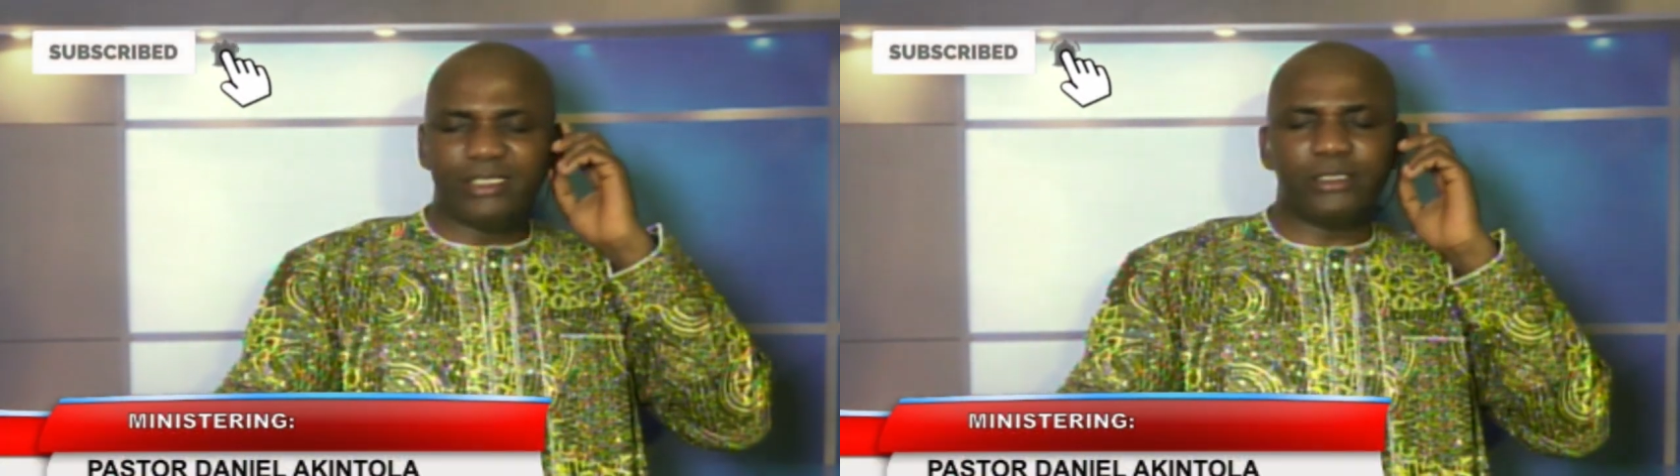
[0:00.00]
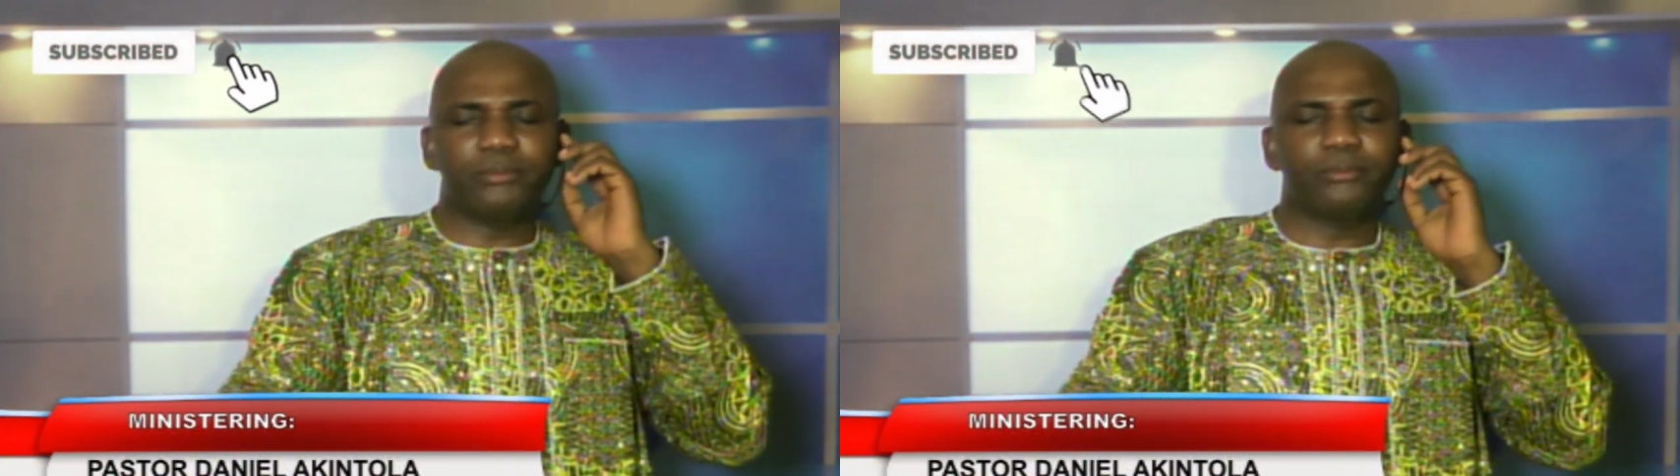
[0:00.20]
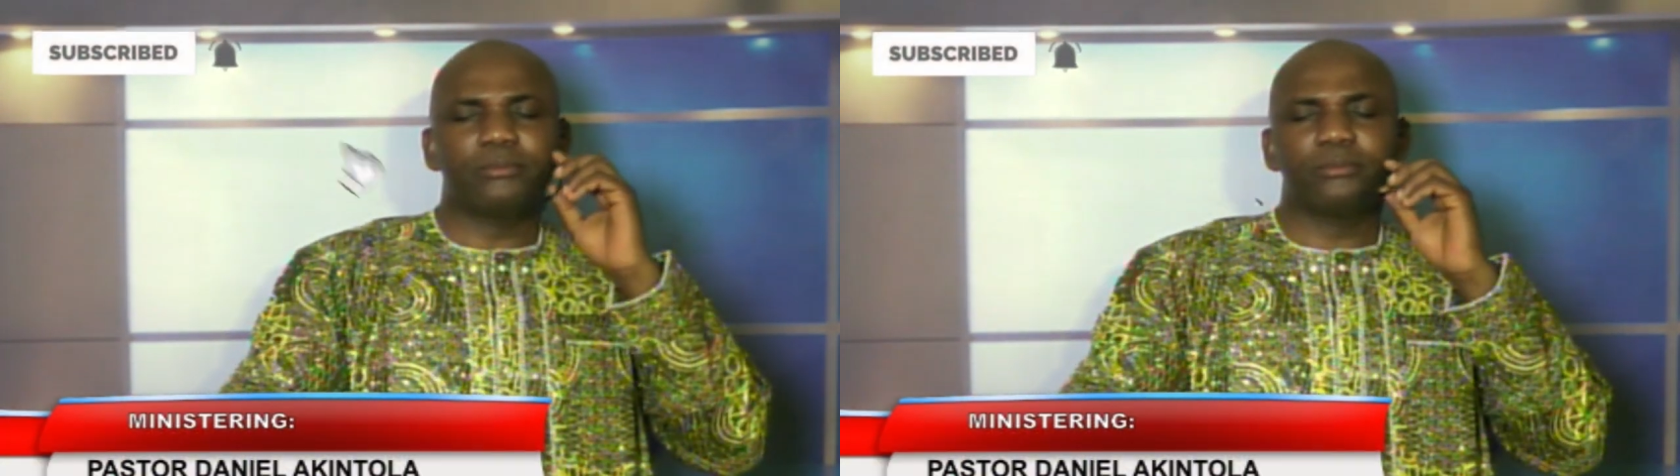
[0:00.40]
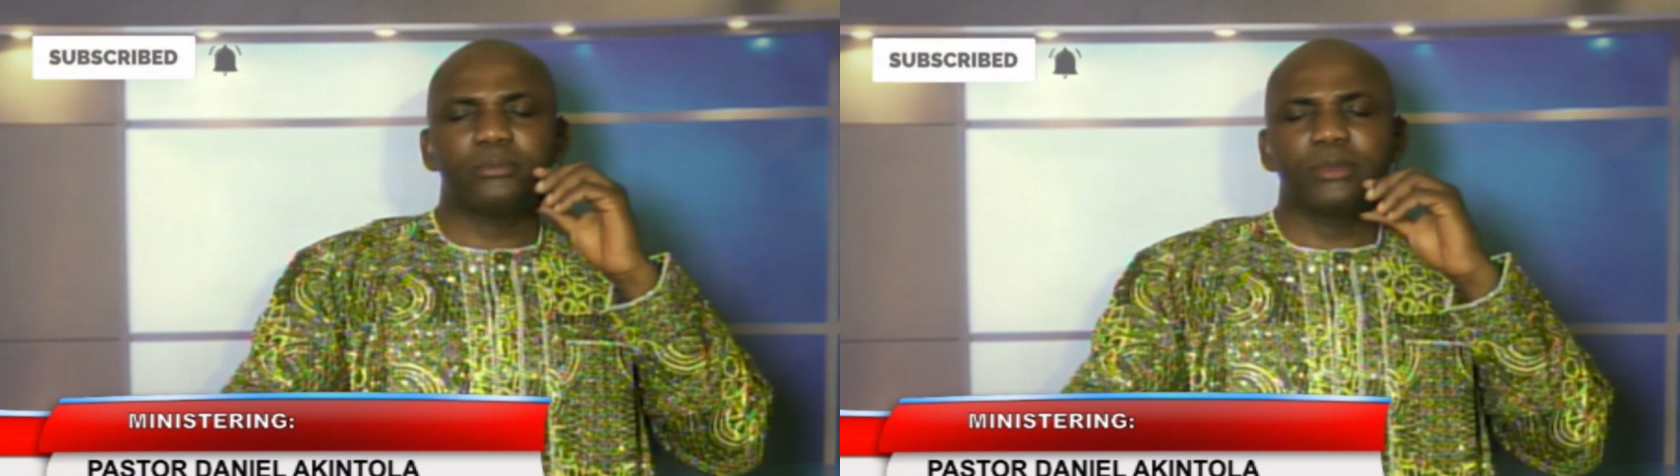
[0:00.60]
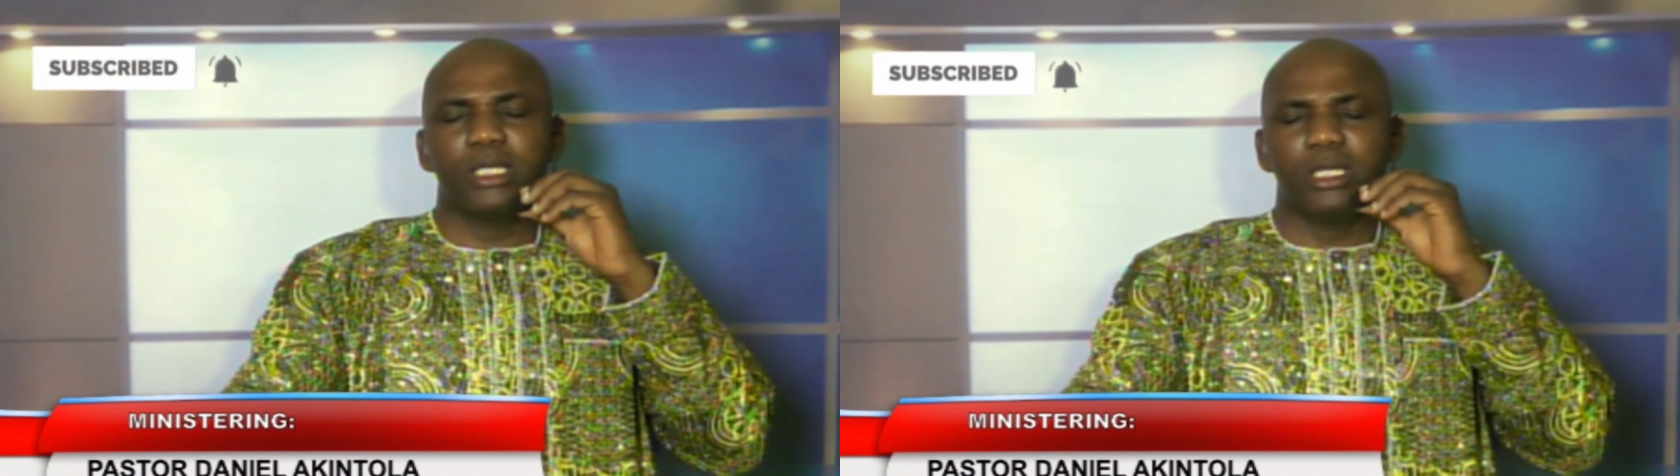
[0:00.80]

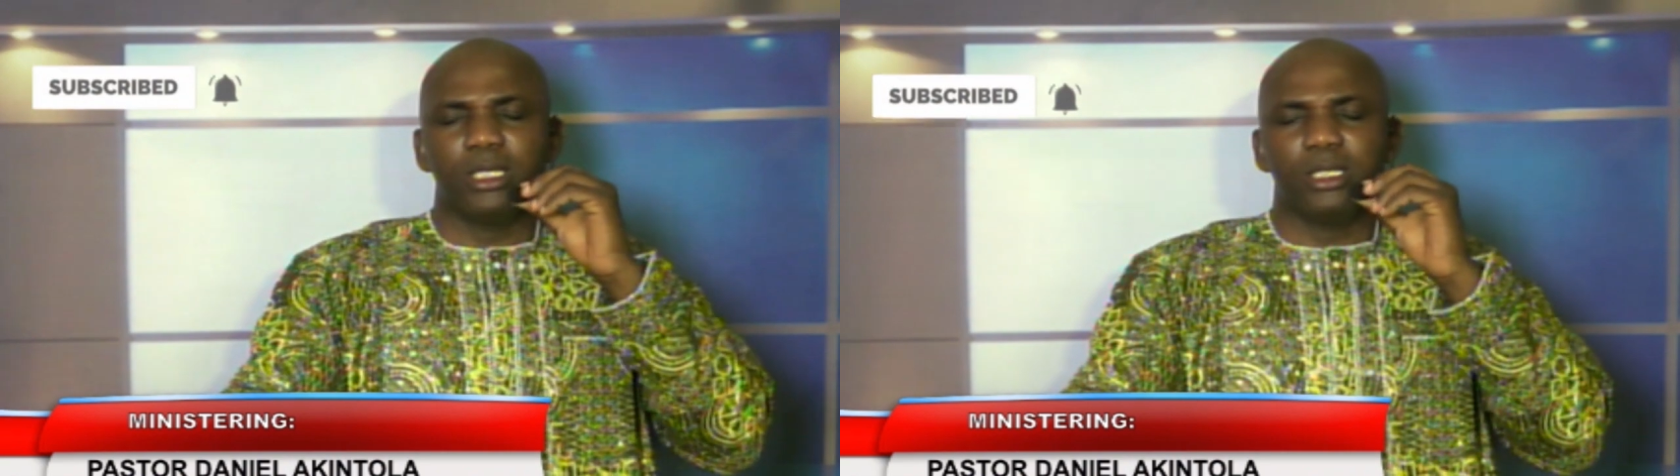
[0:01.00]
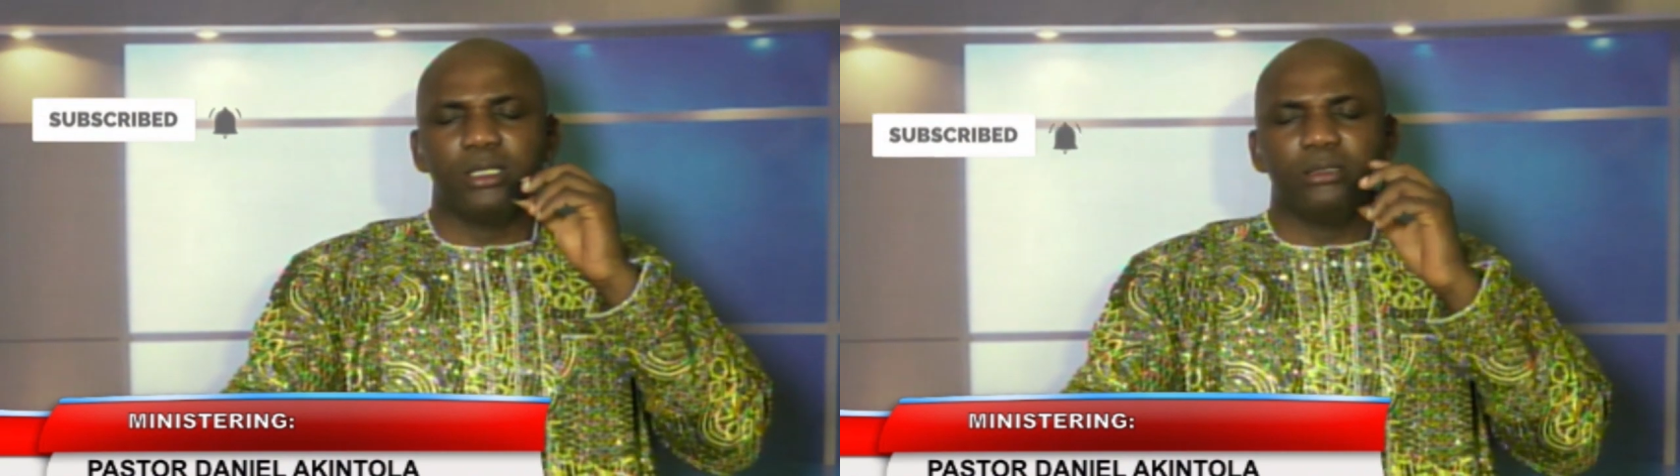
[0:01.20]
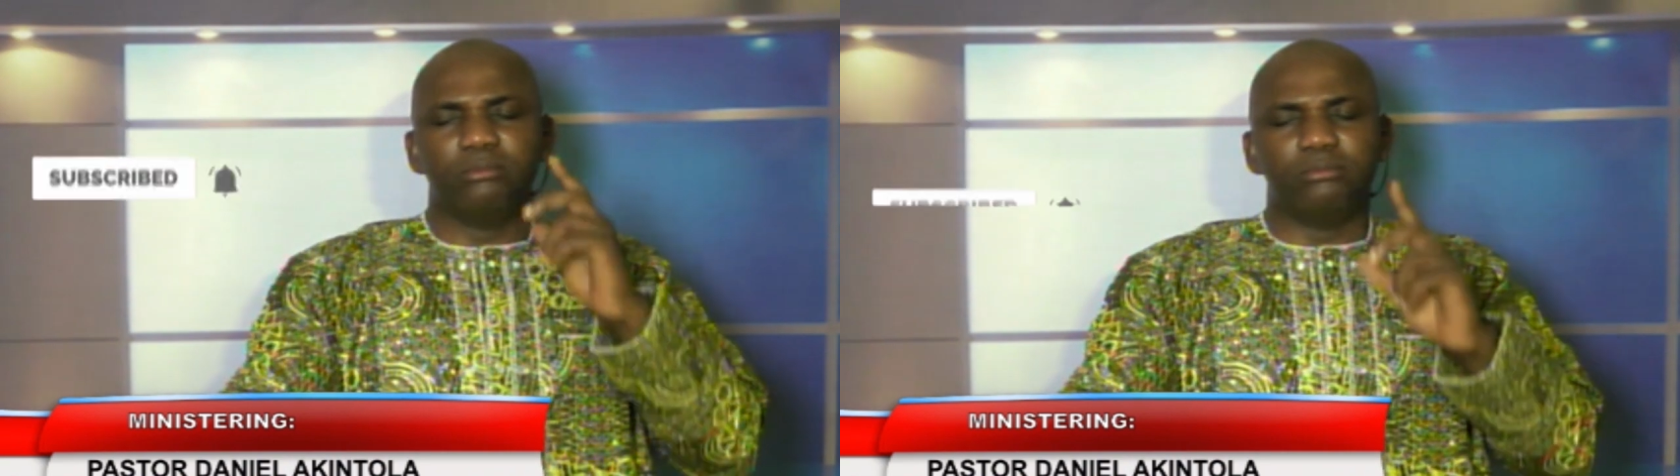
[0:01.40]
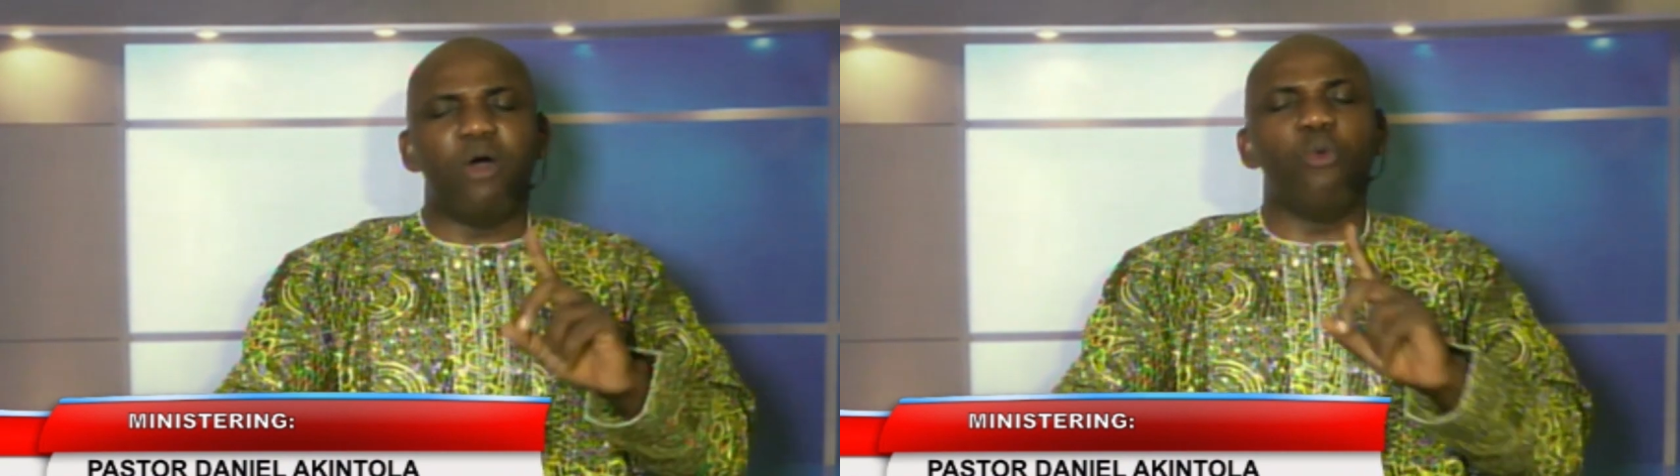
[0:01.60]
But